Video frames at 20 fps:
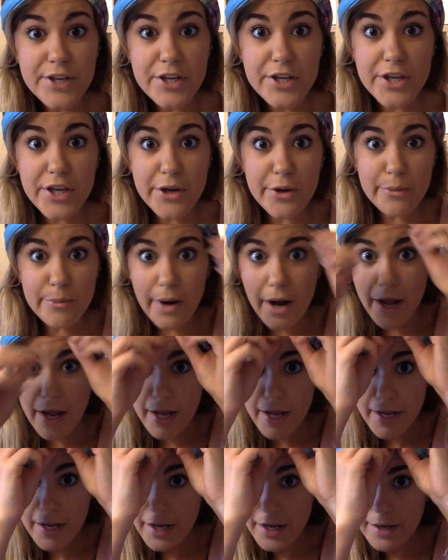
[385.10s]
Cute,
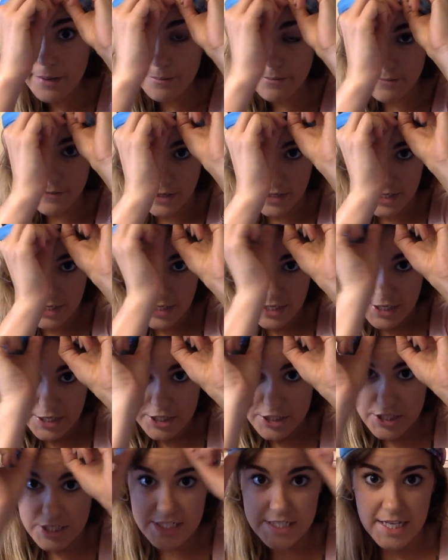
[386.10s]
right?
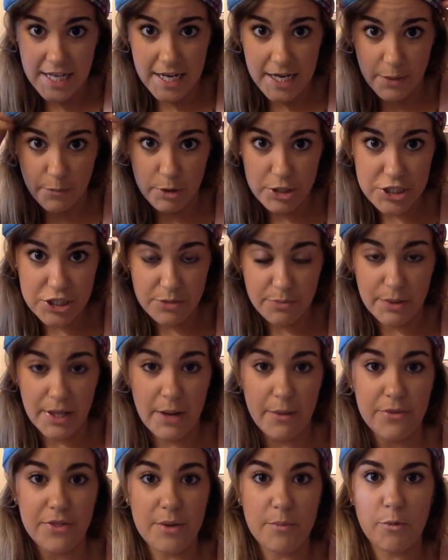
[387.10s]
Just kidding. Once you play
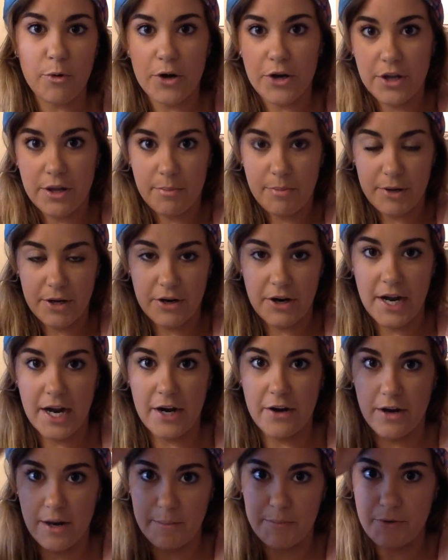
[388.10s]
with it more, you can put your
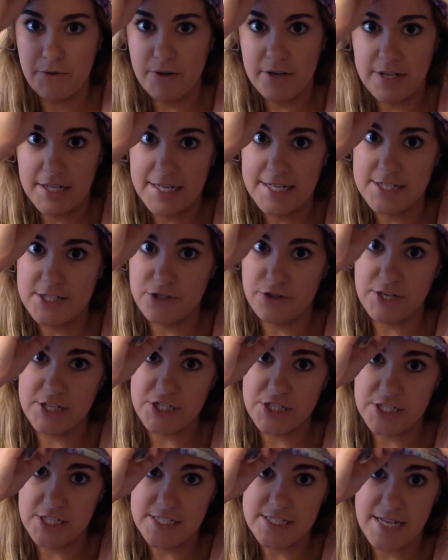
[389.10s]
hair up. You can like
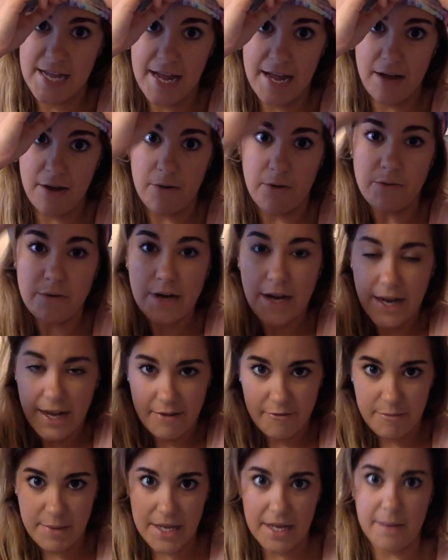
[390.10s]
stretch this out. I
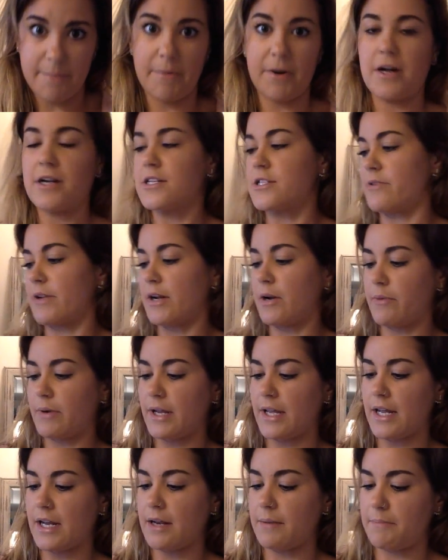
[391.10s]
have makeup on, so I don't want
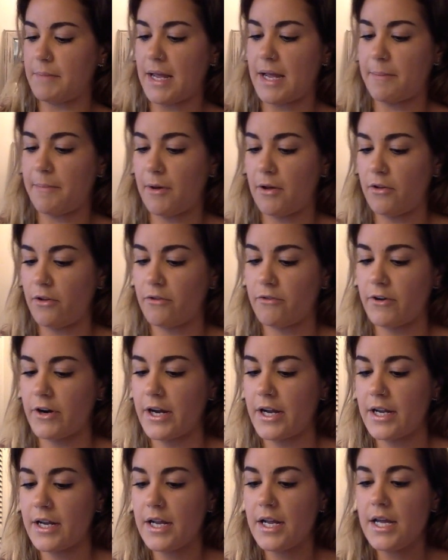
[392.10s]
to get makeup all over
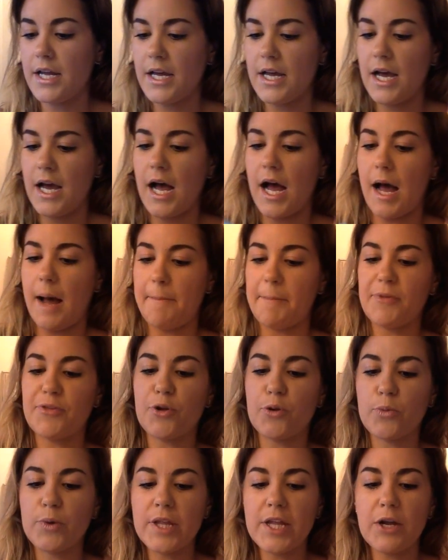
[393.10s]
it. But
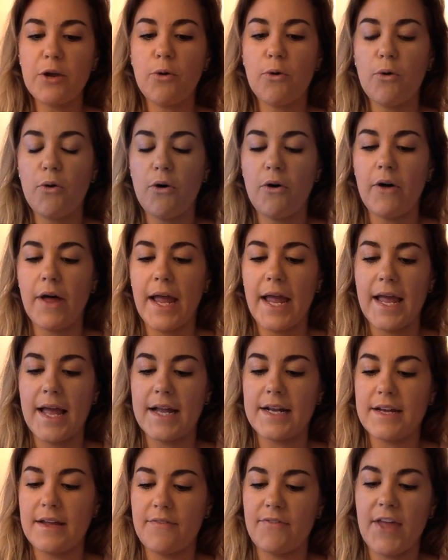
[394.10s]
they're really cool,
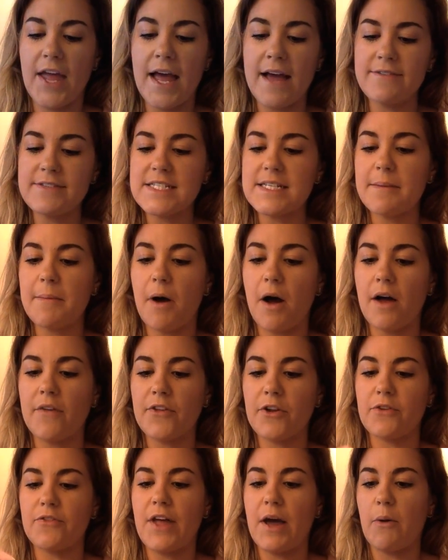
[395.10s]
and they have some on
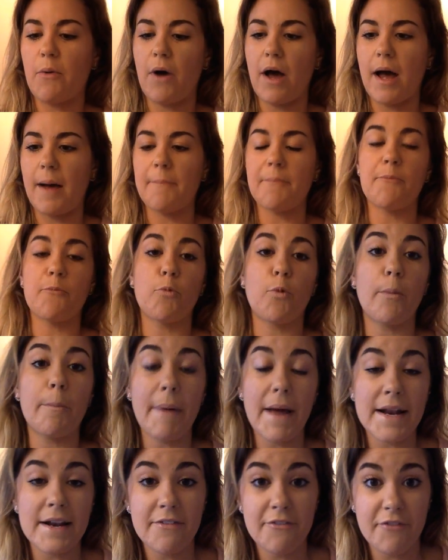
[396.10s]
there that will
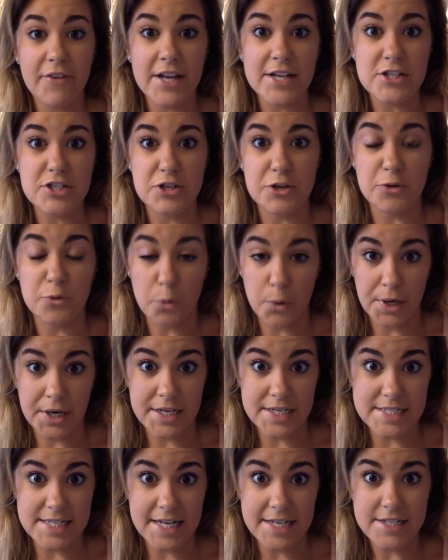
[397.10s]
benefit certain
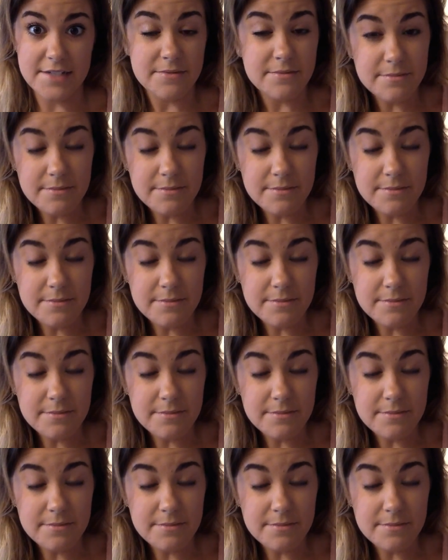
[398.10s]
organizations.